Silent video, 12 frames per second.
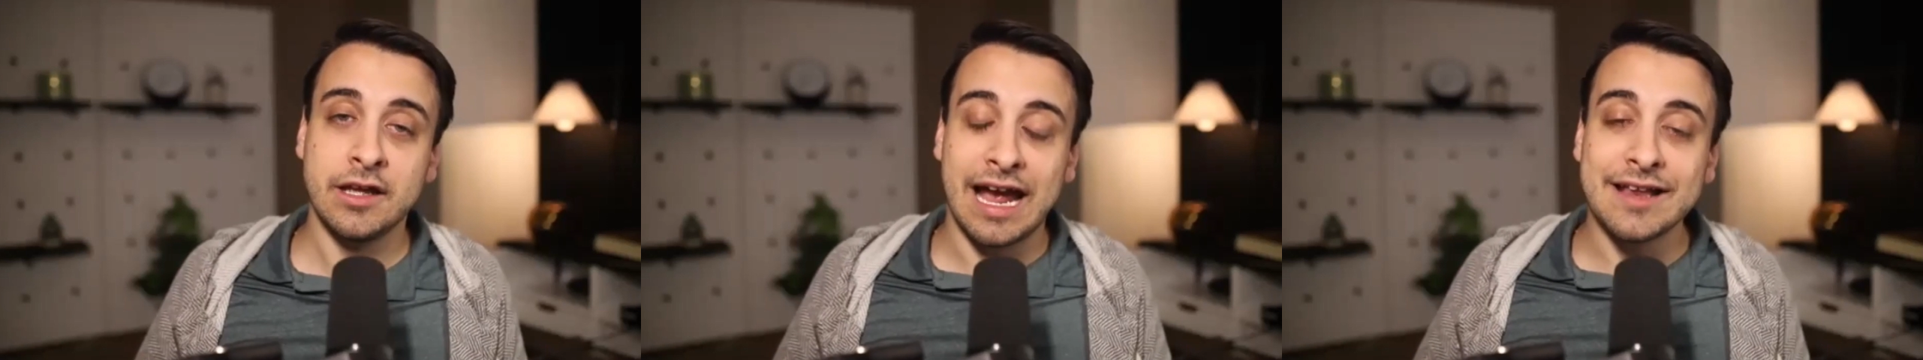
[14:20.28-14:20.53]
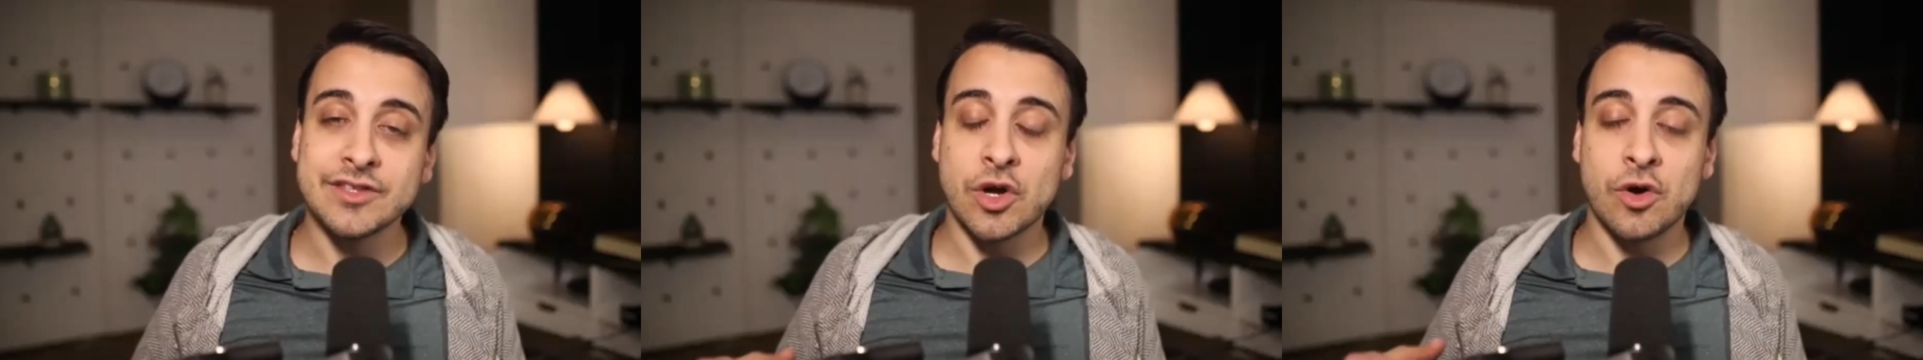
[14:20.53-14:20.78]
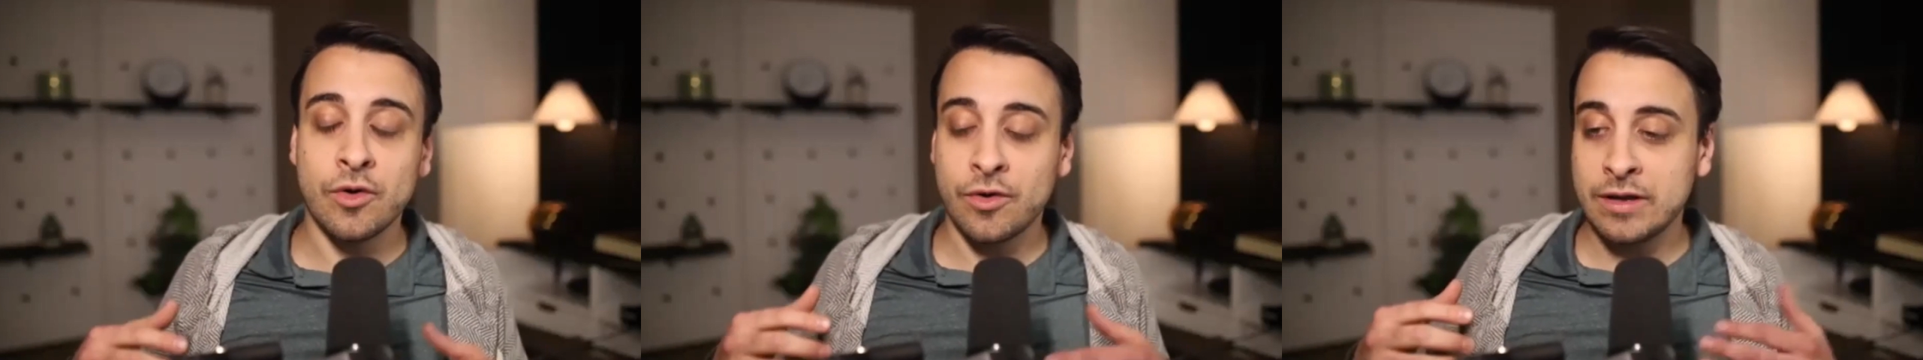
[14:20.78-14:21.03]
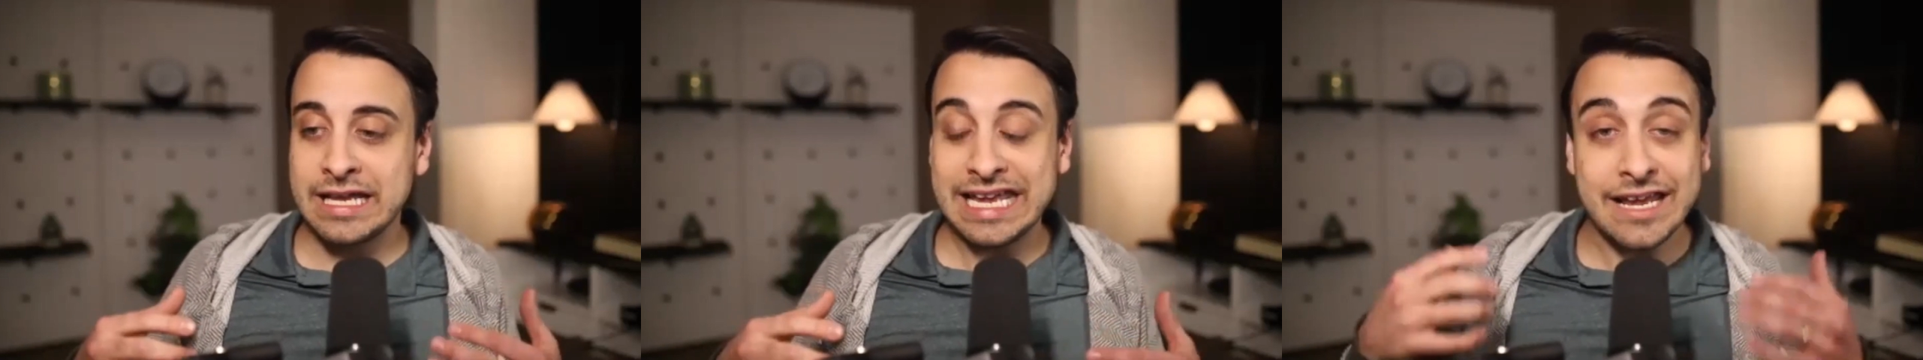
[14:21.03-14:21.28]
And so
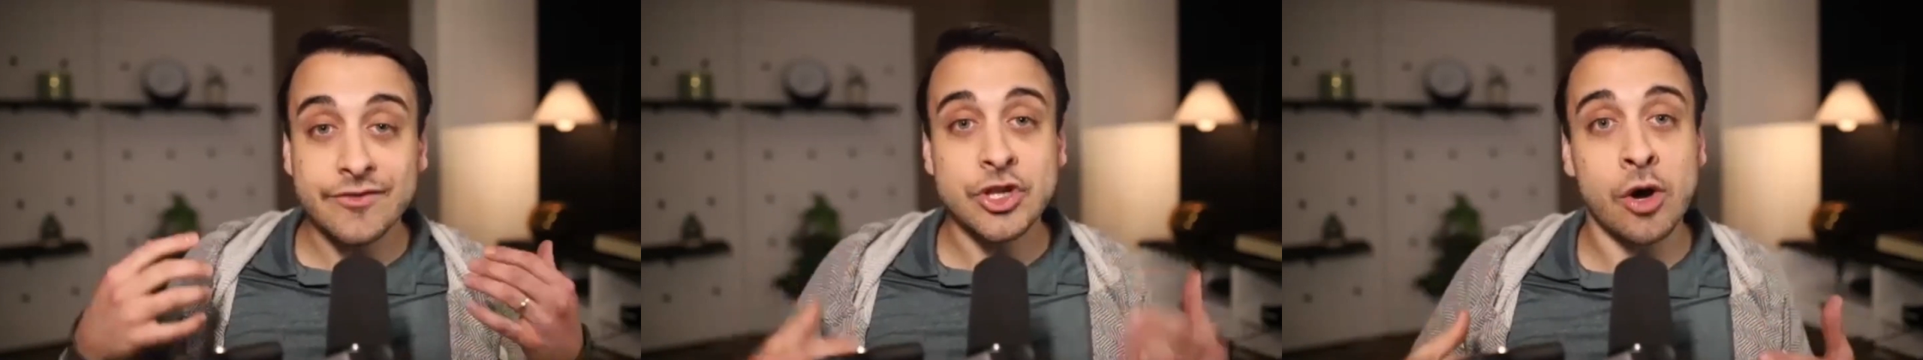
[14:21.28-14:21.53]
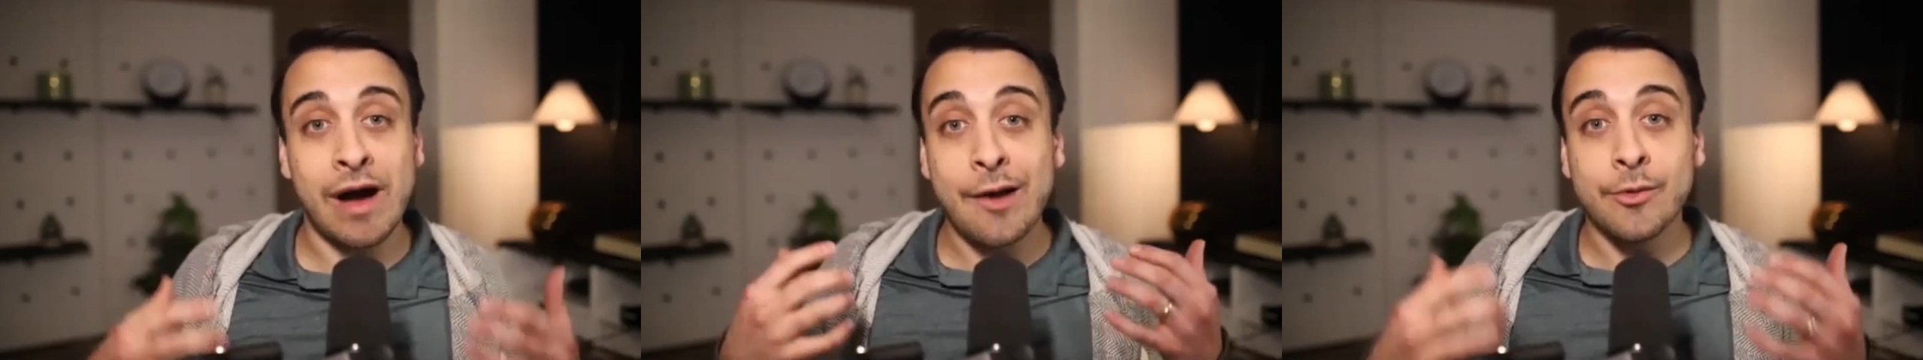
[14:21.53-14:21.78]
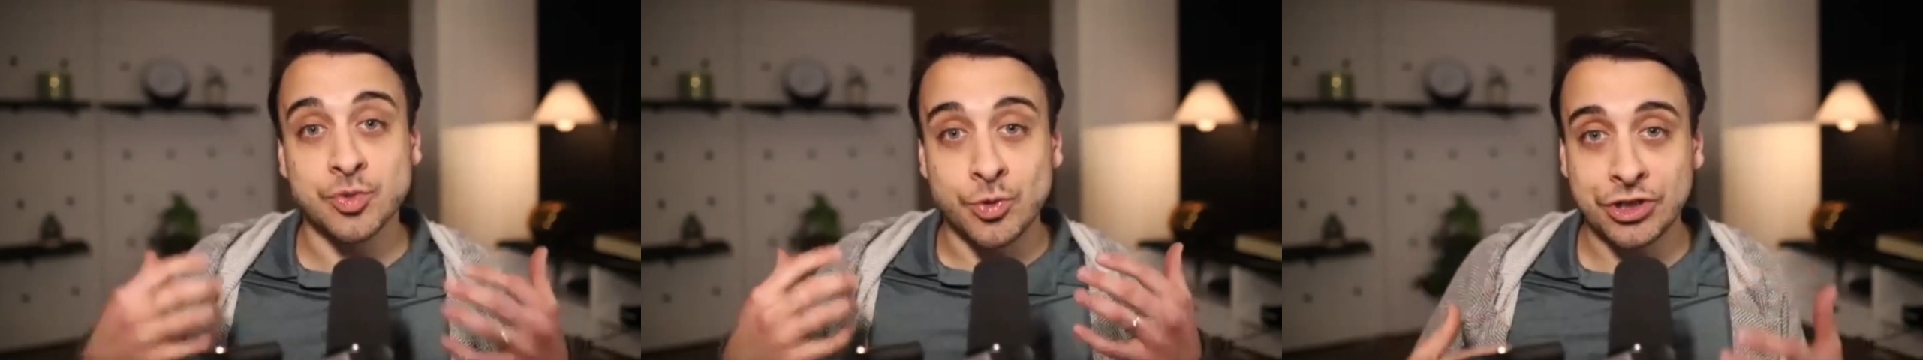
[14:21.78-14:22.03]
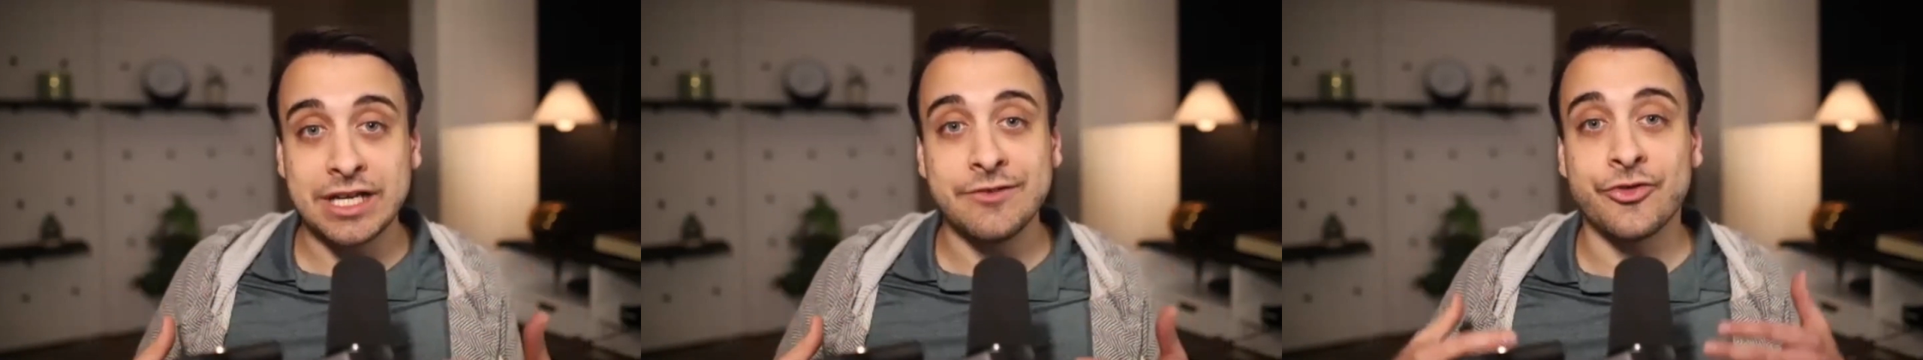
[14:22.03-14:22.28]
even though I was
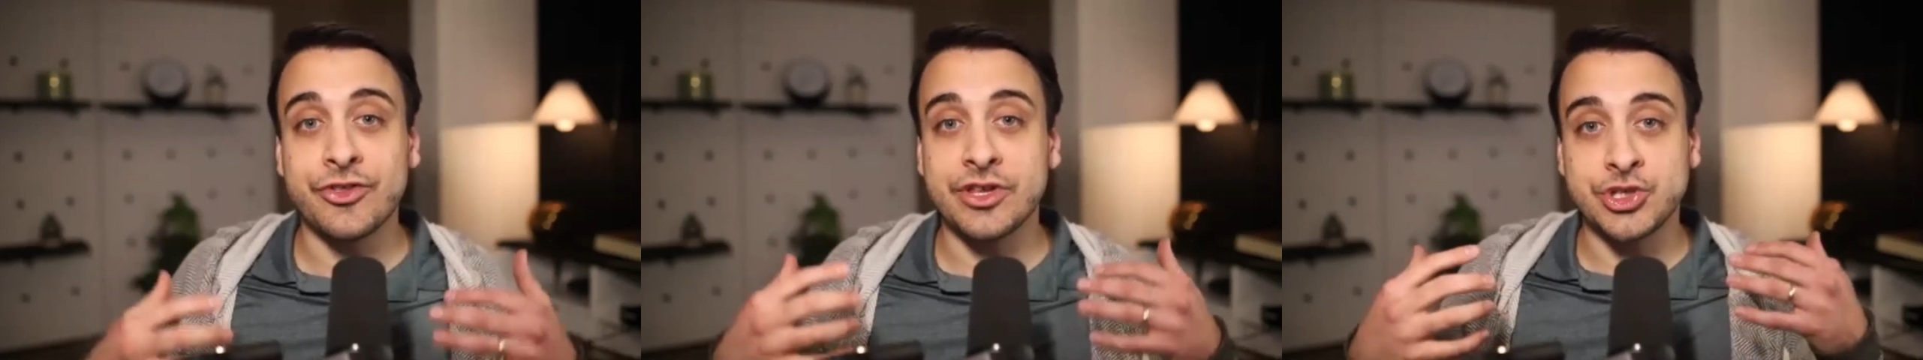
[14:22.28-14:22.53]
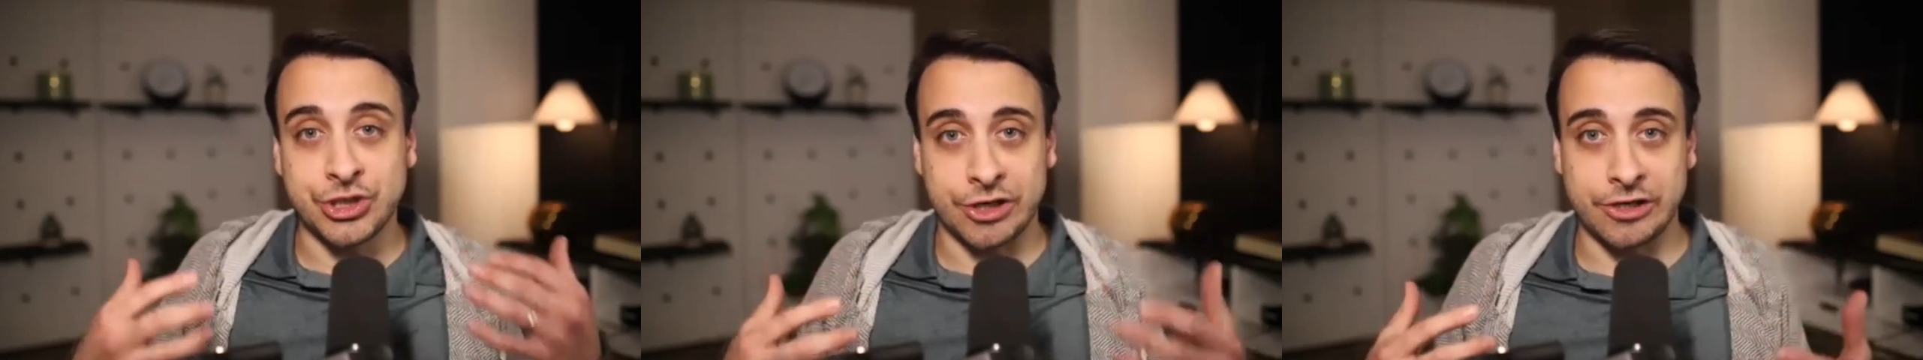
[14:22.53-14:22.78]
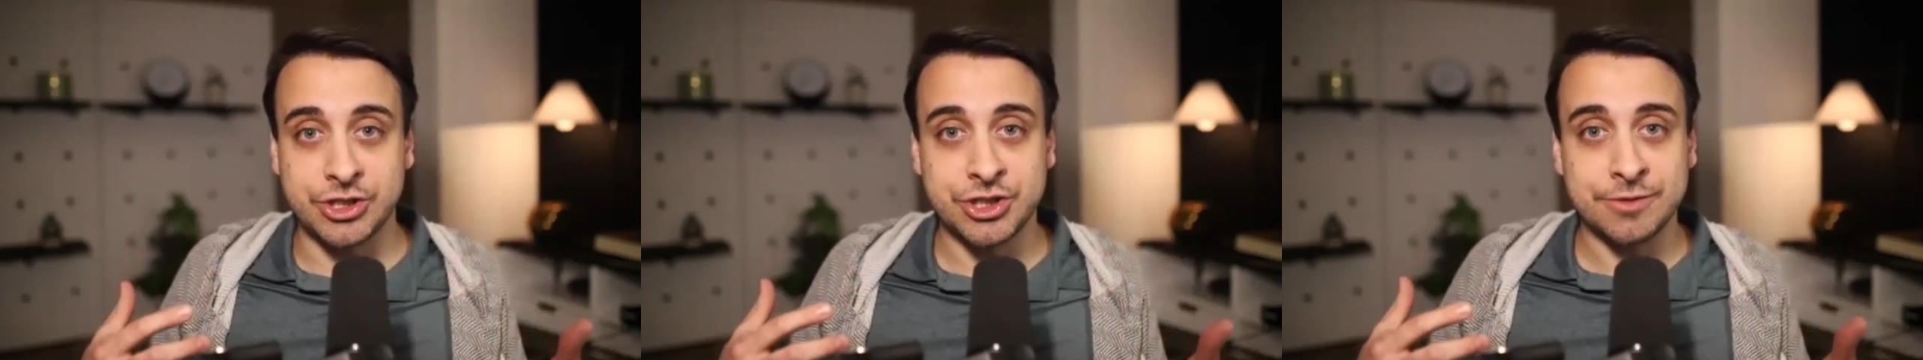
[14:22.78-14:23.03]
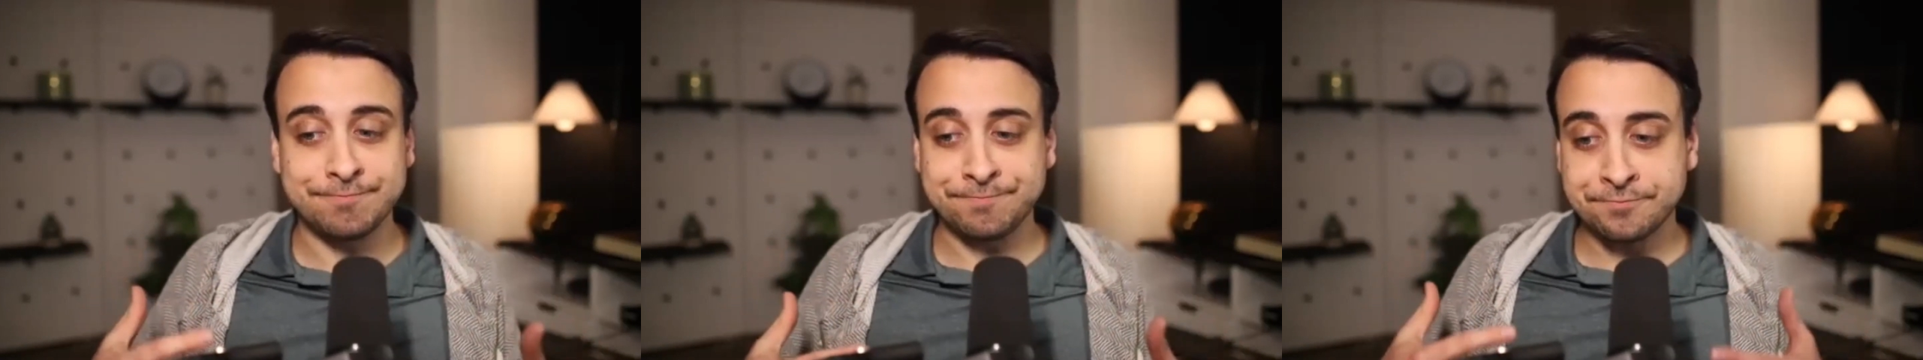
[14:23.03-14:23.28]
working for this church